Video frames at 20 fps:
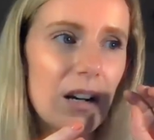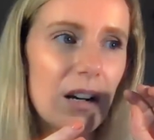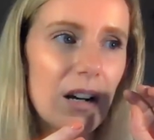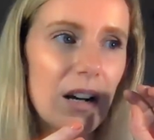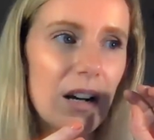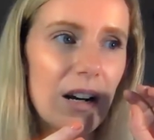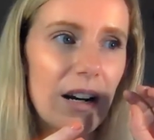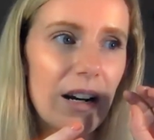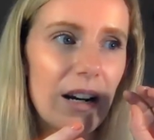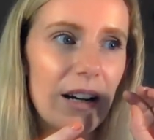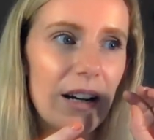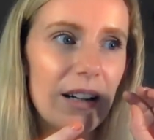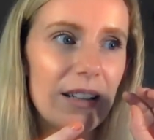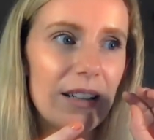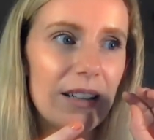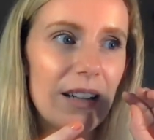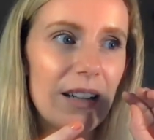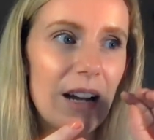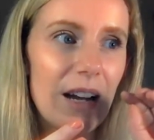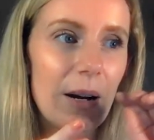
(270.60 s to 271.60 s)

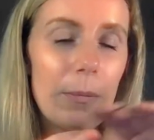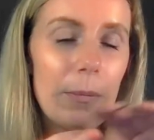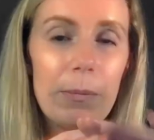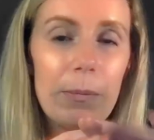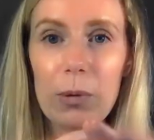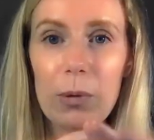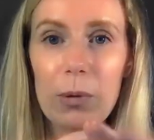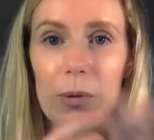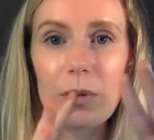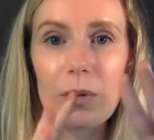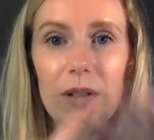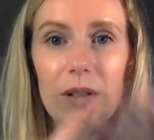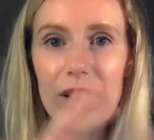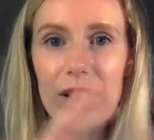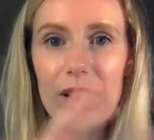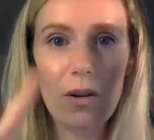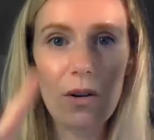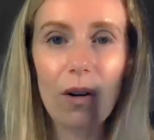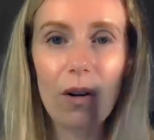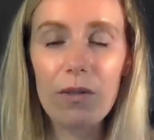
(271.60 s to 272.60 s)
our
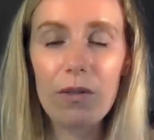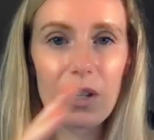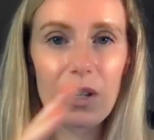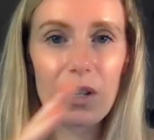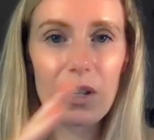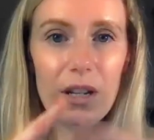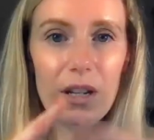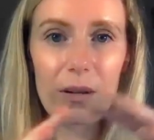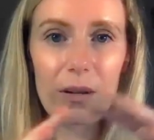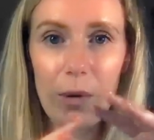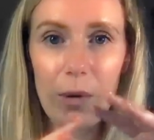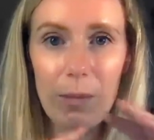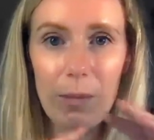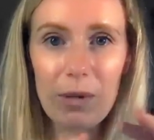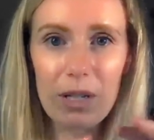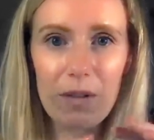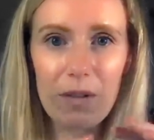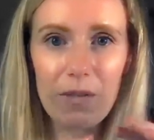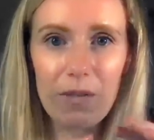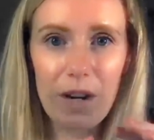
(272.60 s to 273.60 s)
bools, all of the
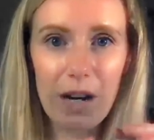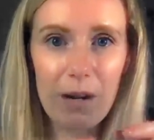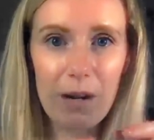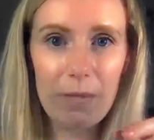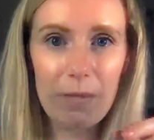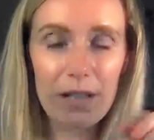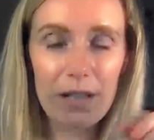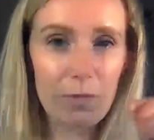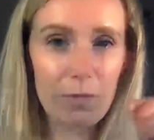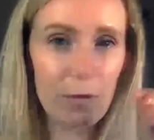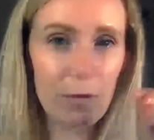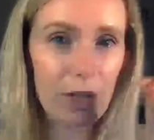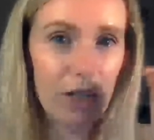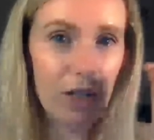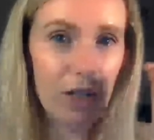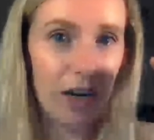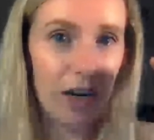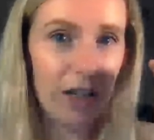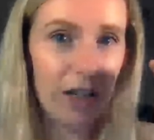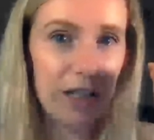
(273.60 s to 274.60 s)
primitive variables which
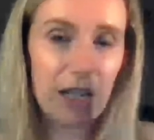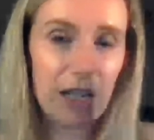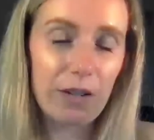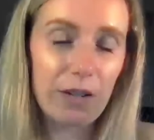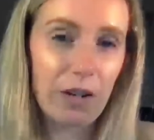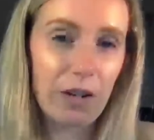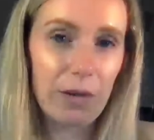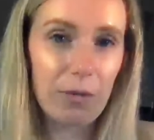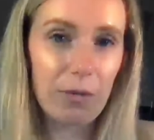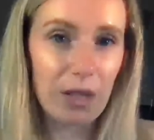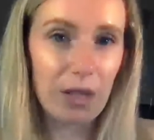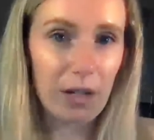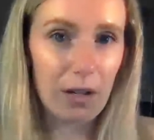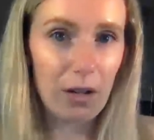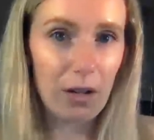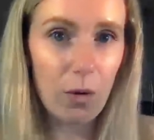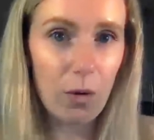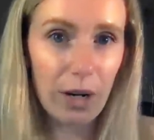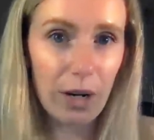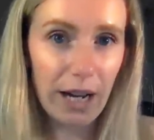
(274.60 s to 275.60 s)
are identified with a
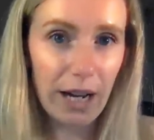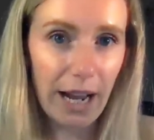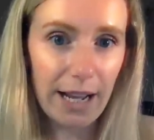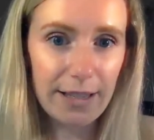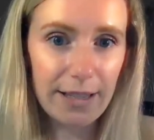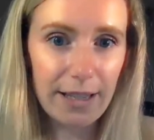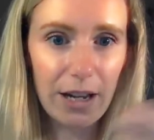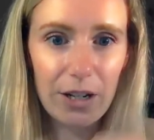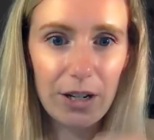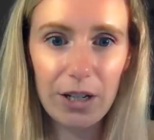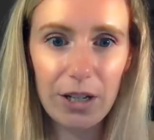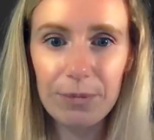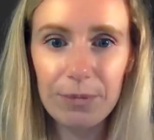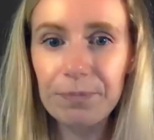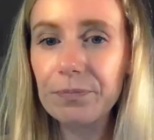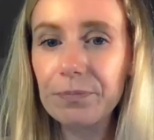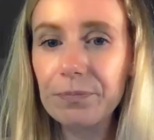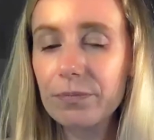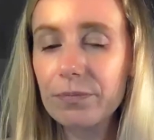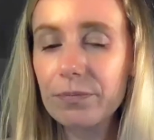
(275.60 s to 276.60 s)
lowercase letter.
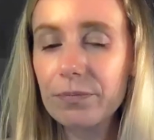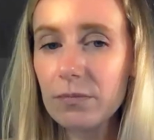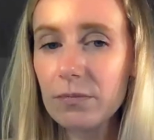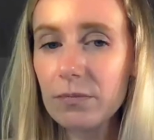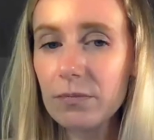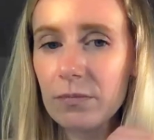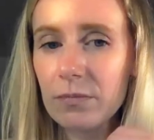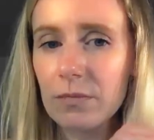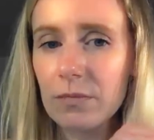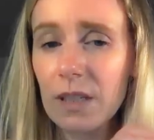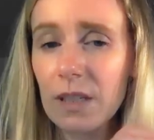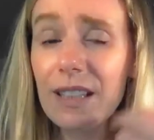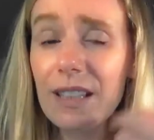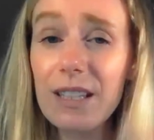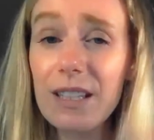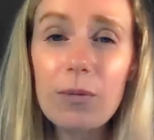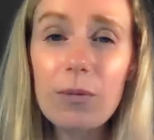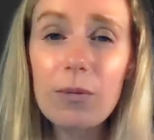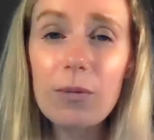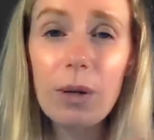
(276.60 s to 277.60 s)
And
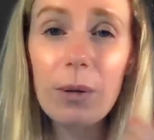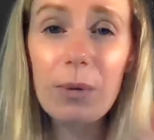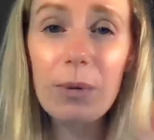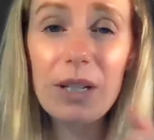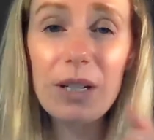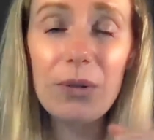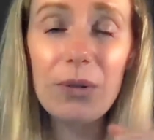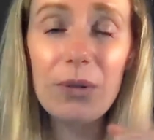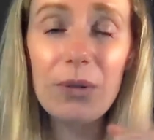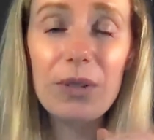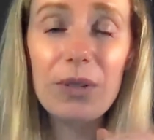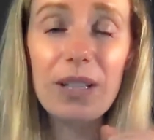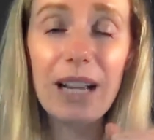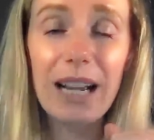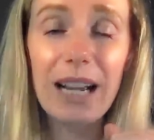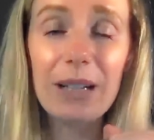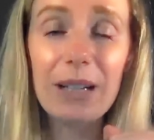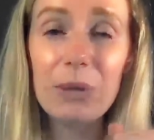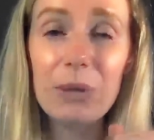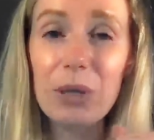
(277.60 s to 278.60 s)
this is why we use
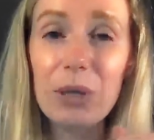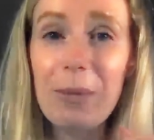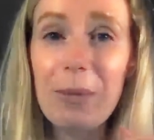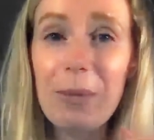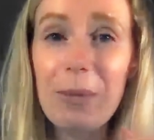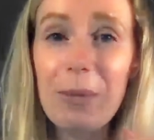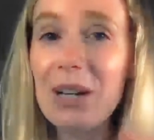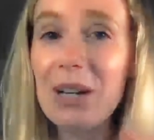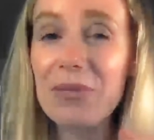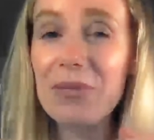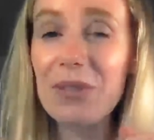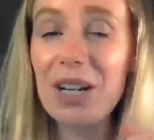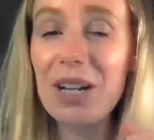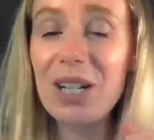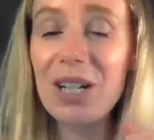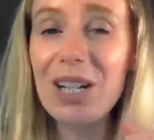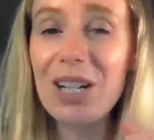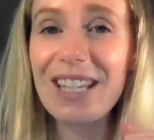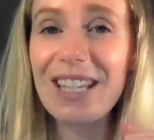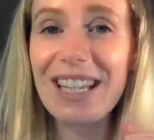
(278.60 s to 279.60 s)
good naming
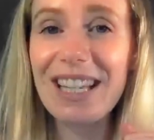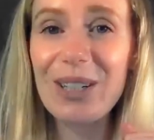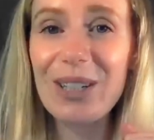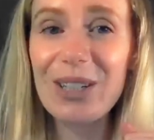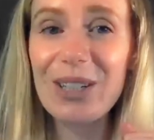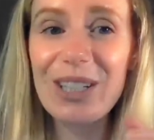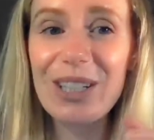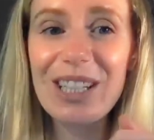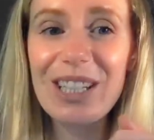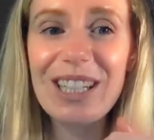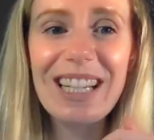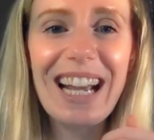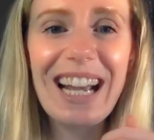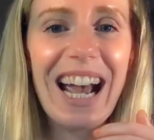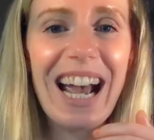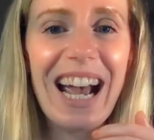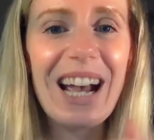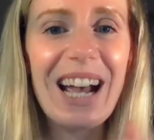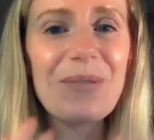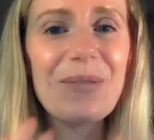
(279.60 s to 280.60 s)
conventions and good
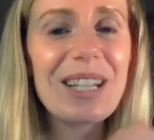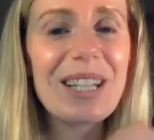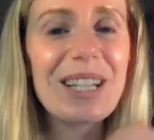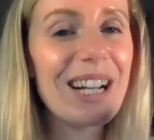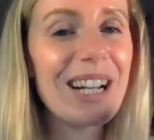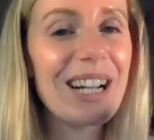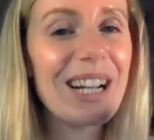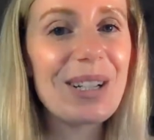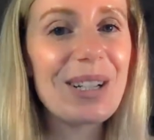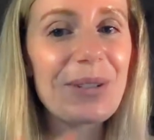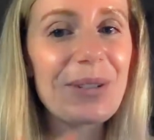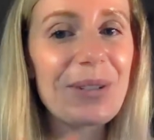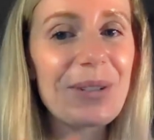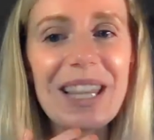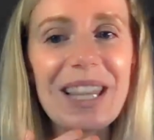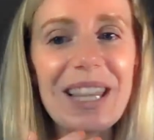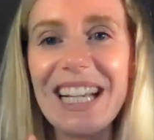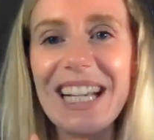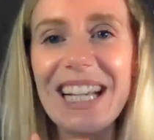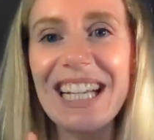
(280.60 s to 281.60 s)
standards
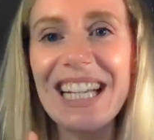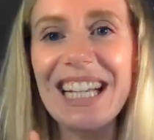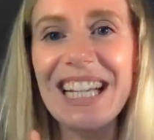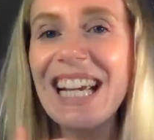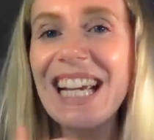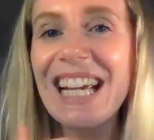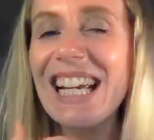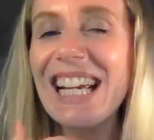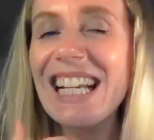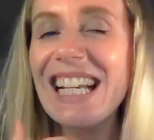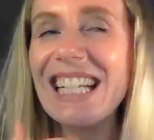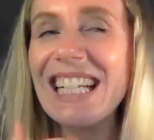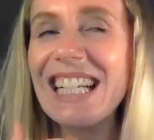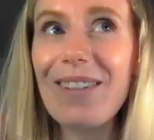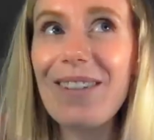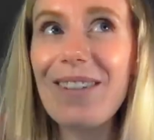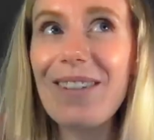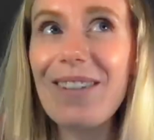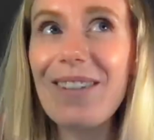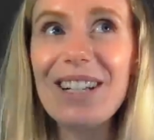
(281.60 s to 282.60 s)
within
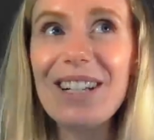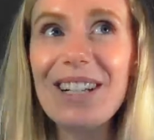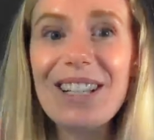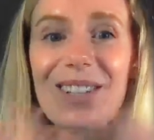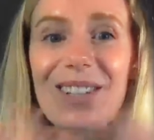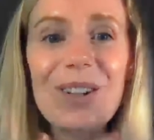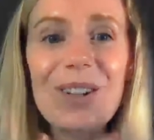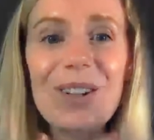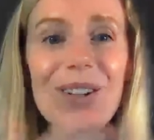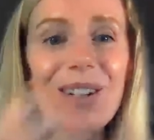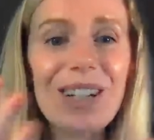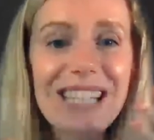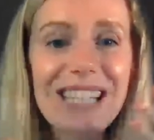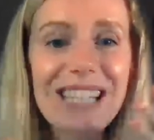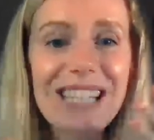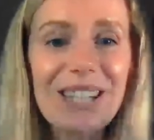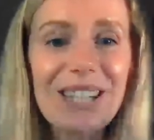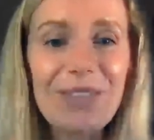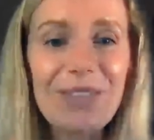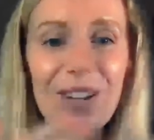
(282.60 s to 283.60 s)
Java, so you can
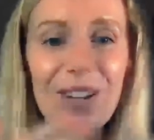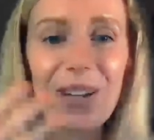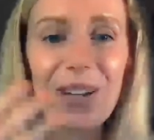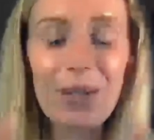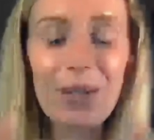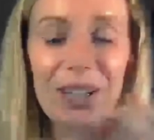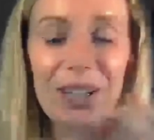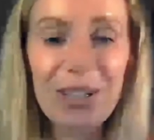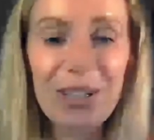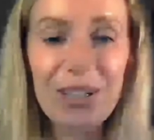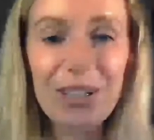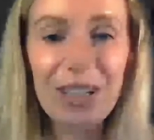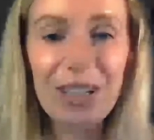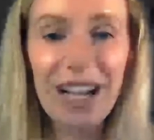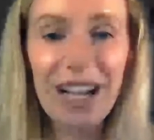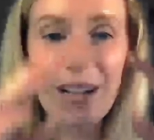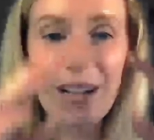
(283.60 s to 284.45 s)
identify it when you're